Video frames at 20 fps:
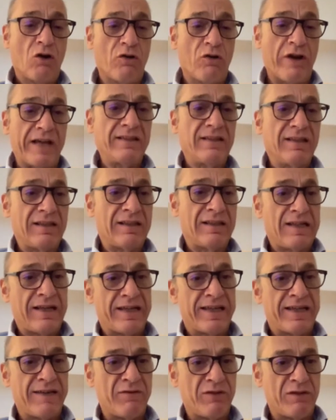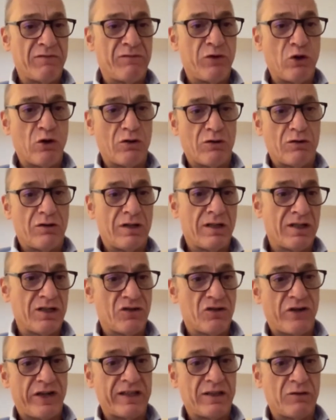All right, I'll give the floor
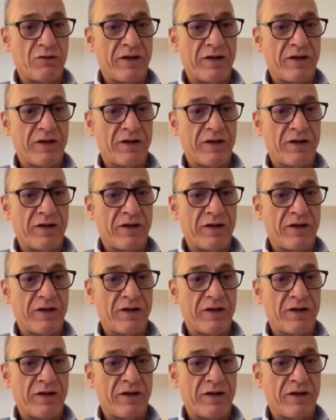straight